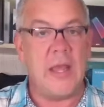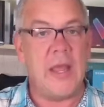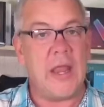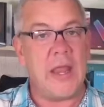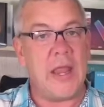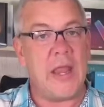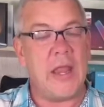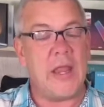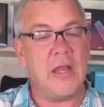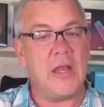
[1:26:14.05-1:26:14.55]

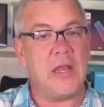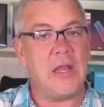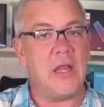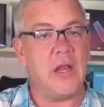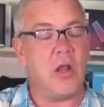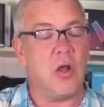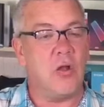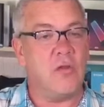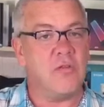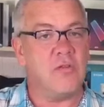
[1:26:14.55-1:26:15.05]
And it
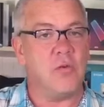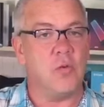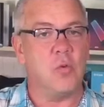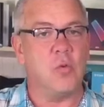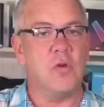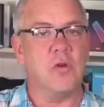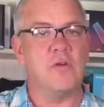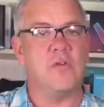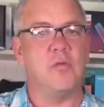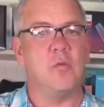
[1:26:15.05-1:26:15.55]
also
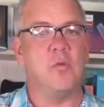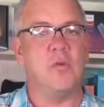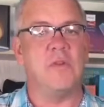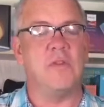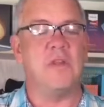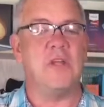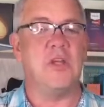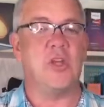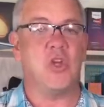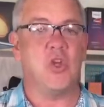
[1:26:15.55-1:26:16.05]
works with
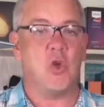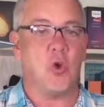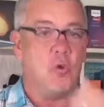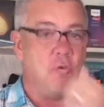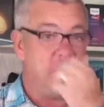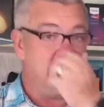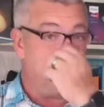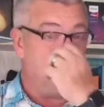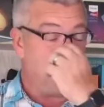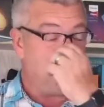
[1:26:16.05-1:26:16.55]
the
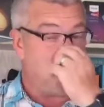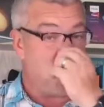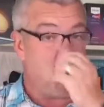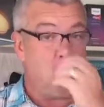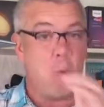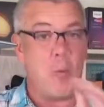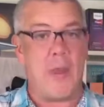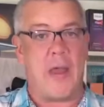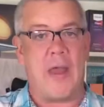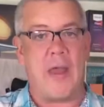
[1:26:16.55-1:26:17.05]
Govee
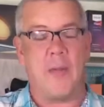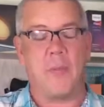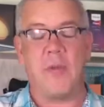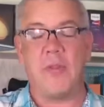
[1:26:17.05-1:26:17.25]
Home app.